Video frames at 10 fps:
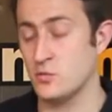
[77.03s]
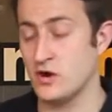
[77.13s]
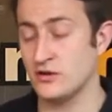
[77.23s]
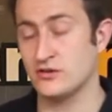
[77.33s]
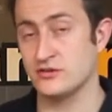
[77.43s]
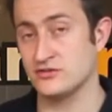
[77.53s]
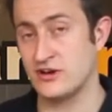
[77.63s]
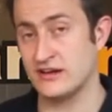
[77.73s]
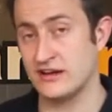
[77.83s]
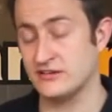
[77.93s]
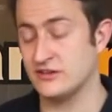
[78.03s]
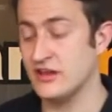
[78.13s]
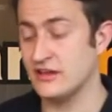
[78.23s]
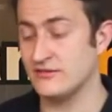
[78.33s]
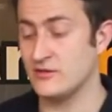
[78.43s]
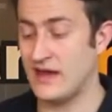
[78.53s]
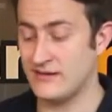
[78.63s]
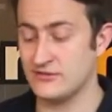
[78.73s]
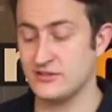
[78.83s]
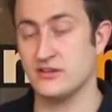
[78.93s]
while you're doing track days, giving you
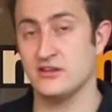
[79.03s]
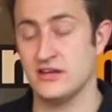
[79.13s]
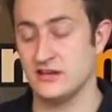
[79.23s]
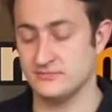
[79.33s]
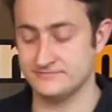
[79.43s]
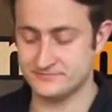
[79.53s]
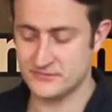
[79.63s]
everything you need.